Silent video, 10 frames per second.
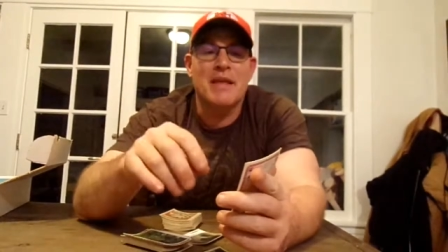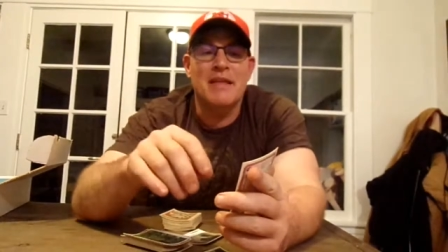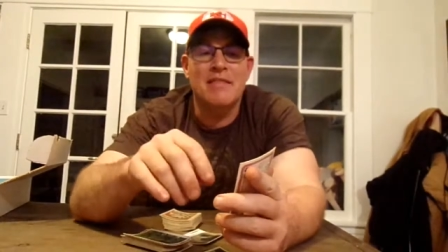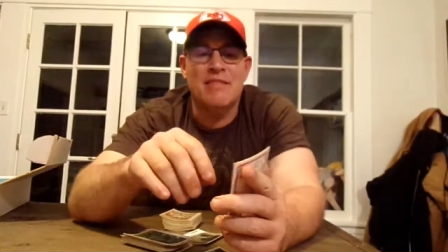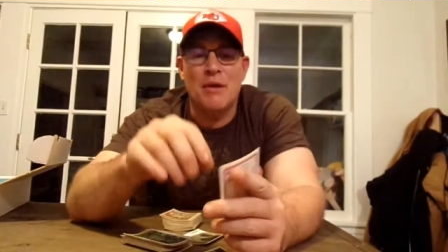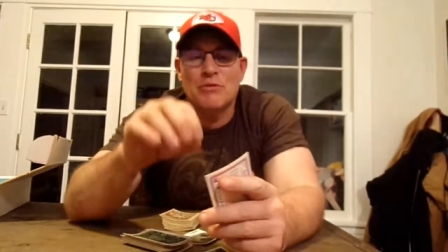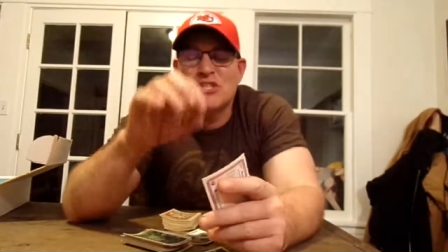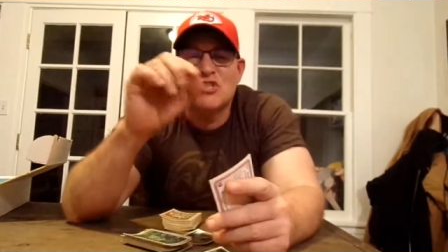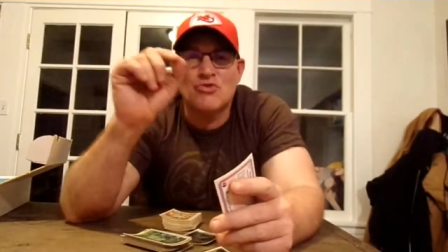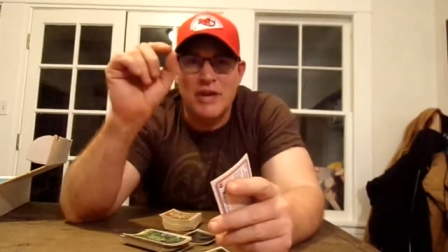they would
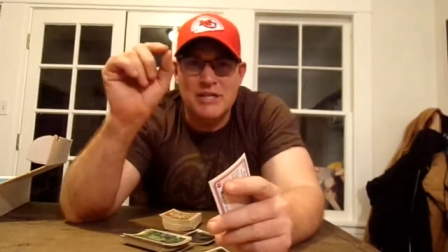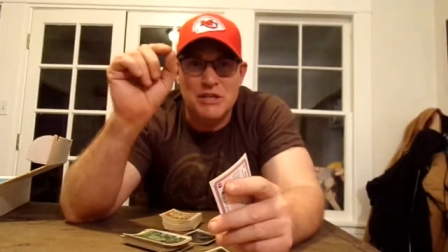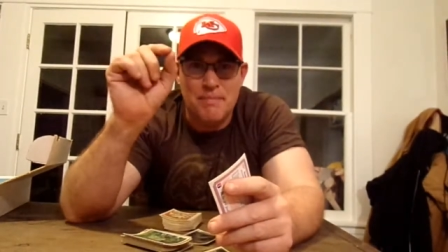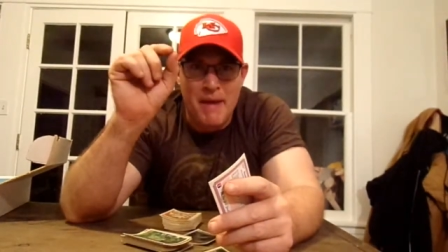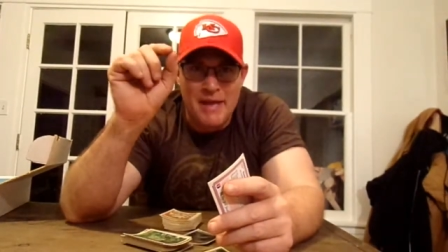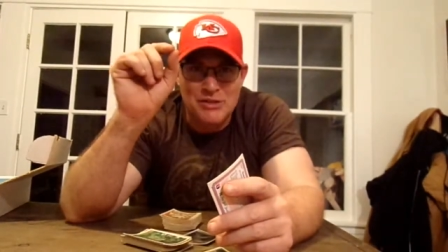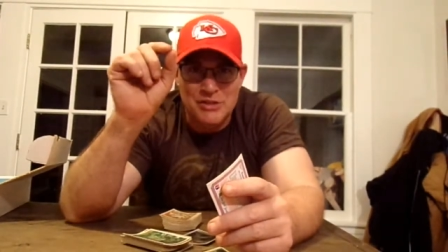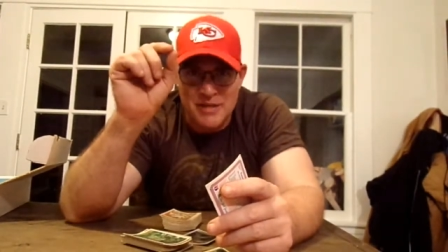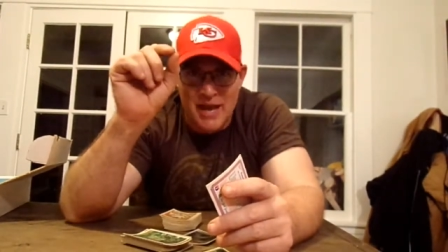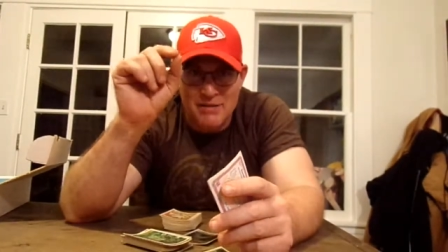stretch the
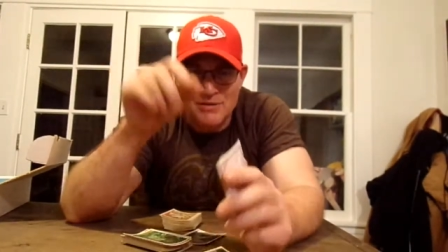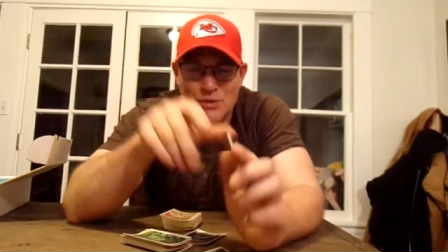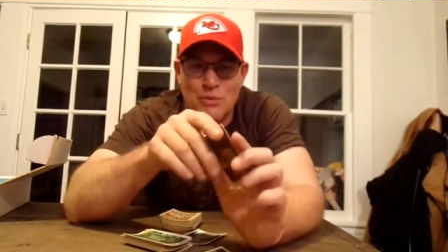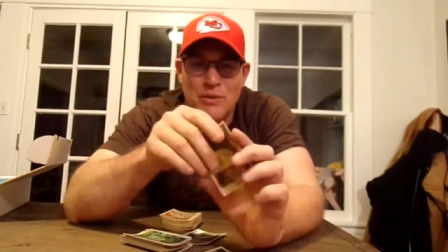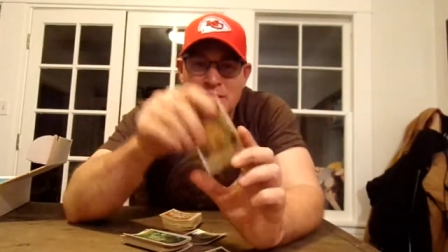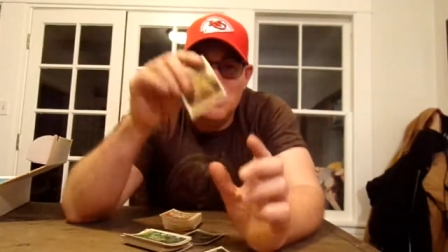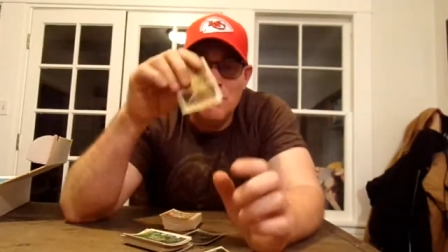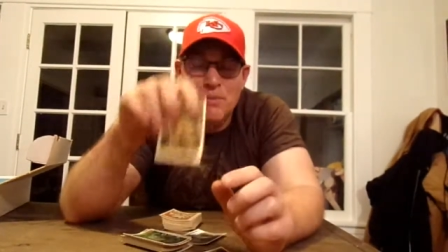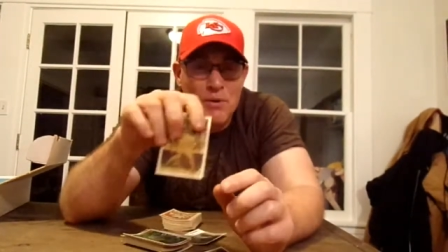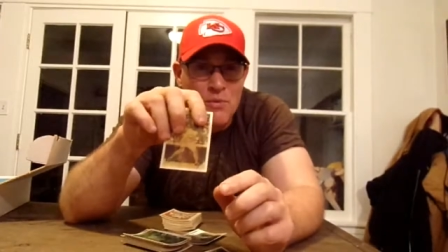pages out. So once
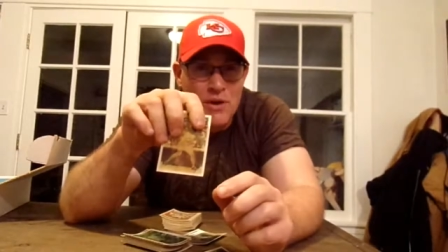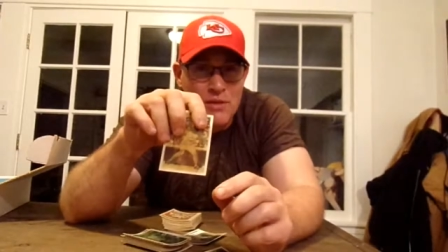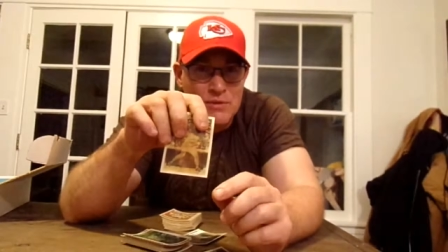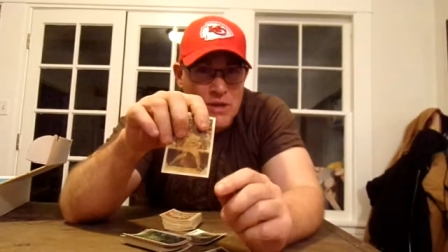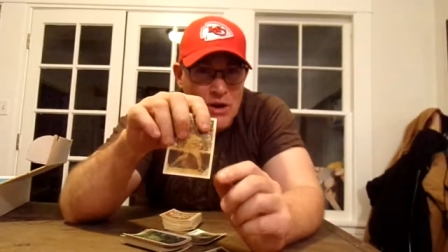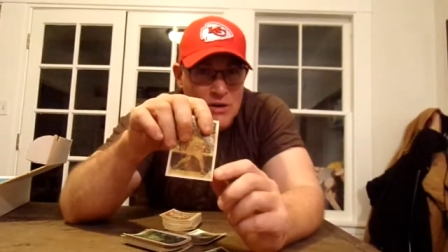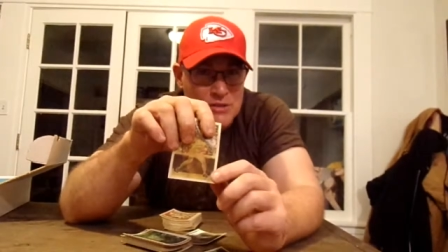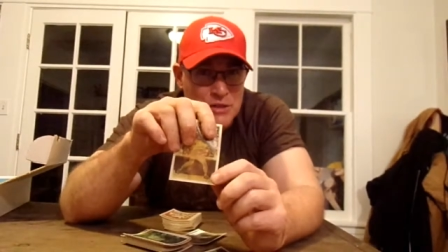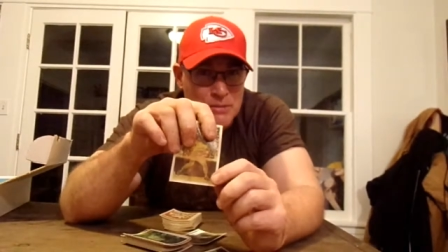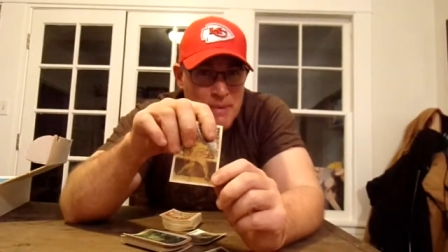you put one of those
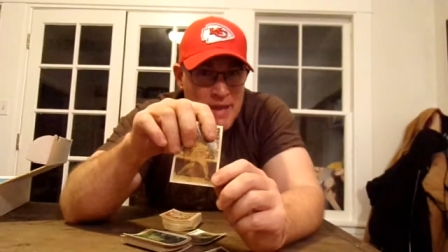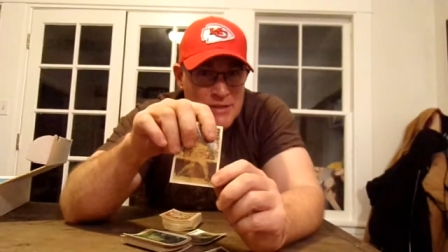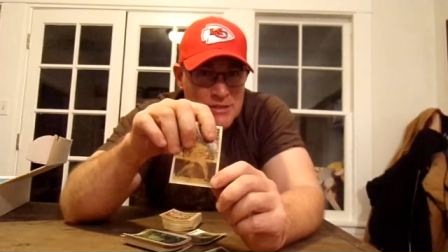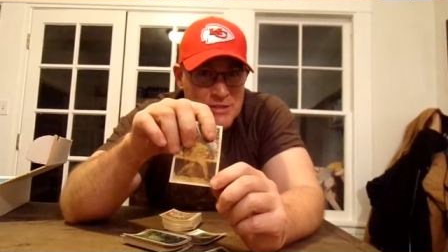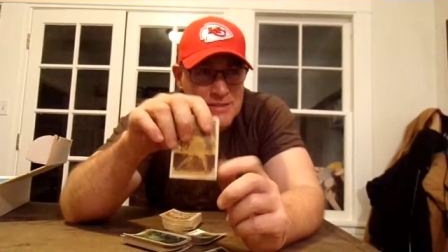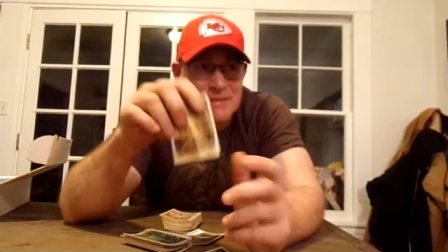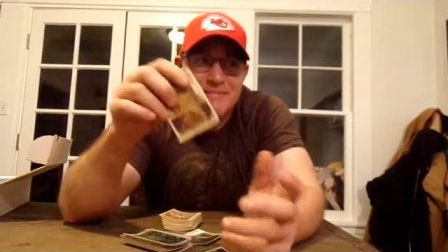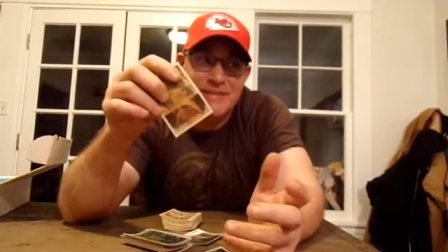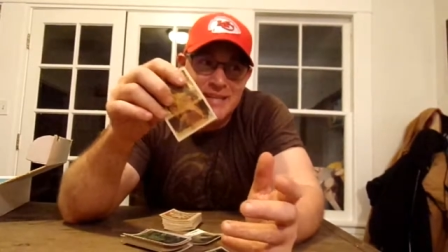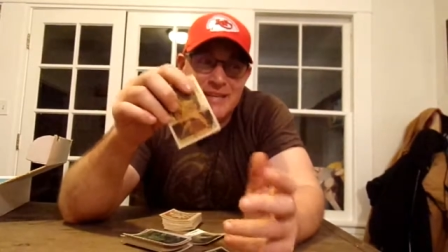cards in your pages,
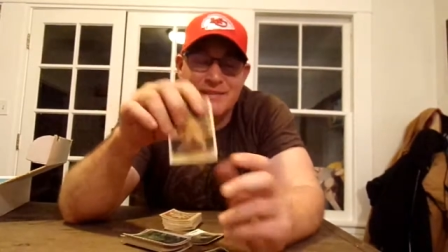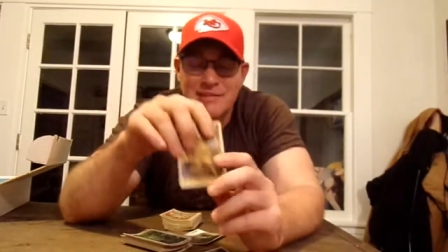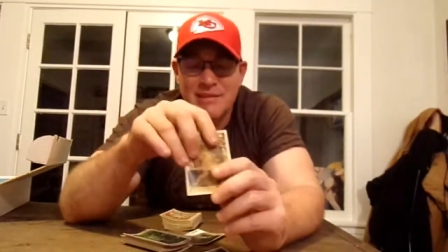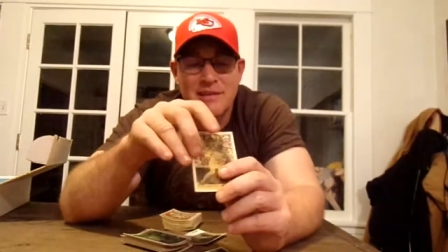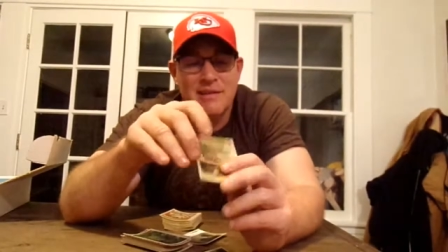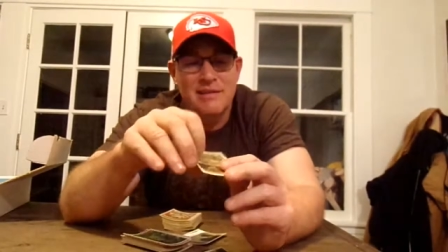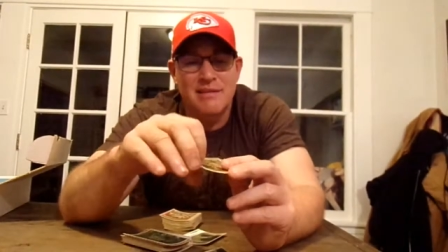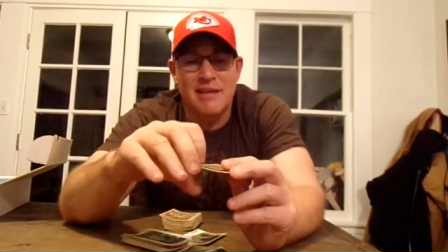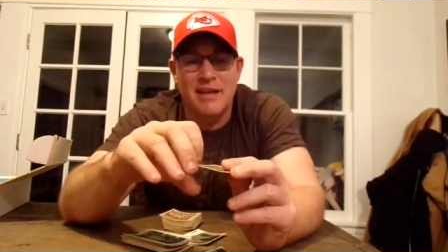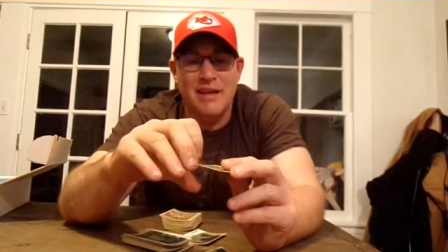well,
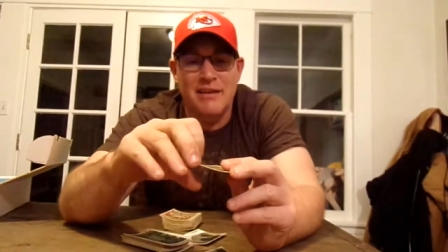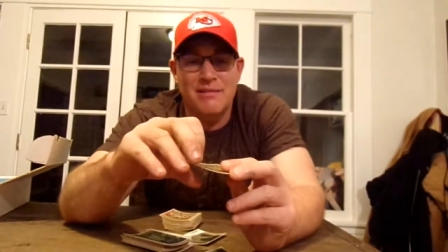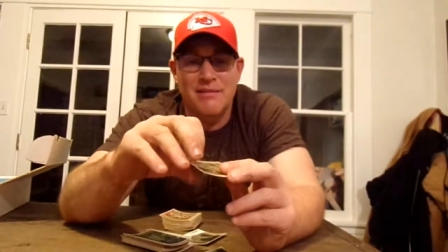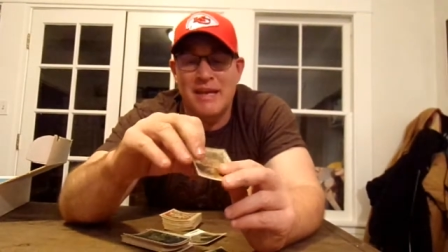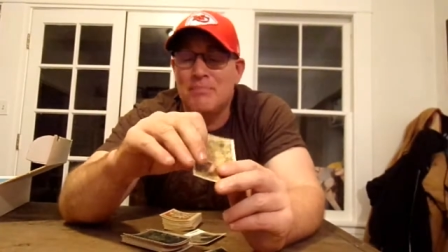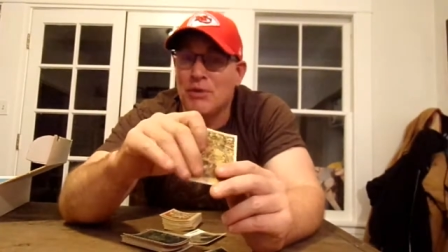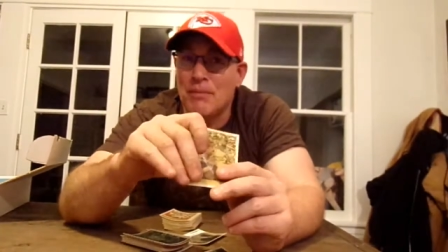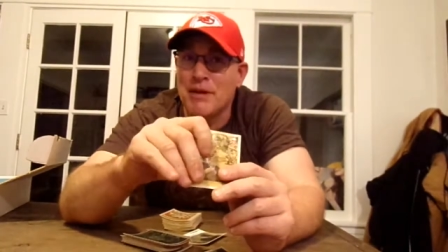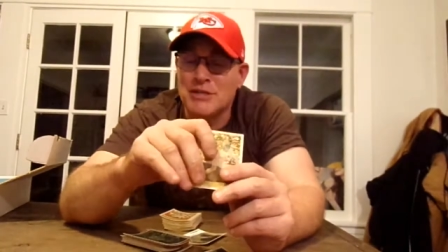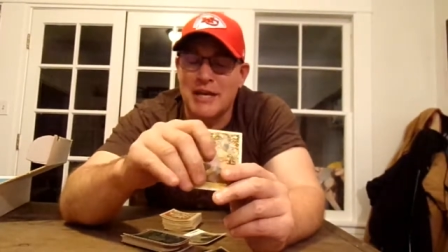then it pretty
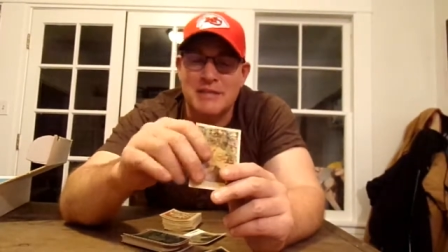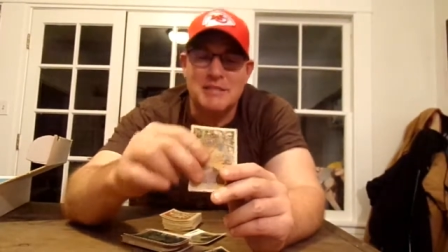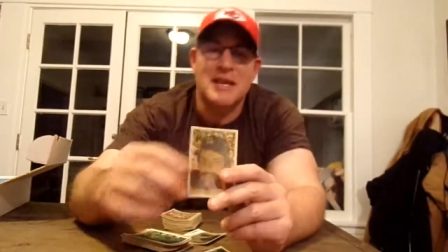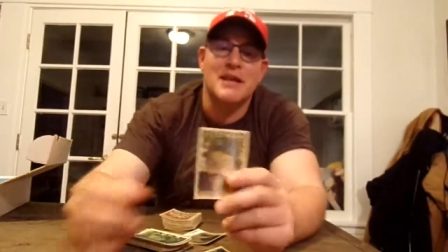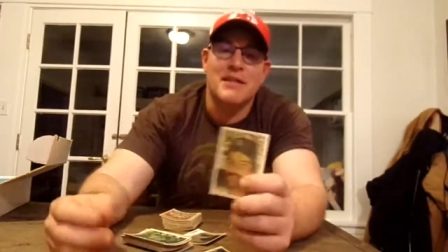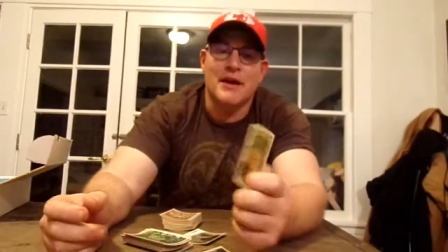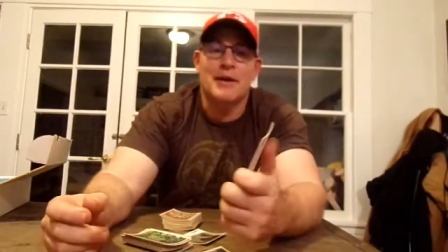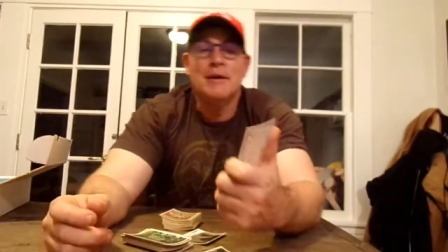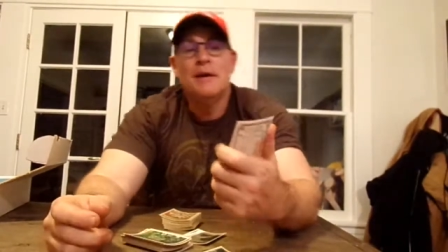much had to stay there.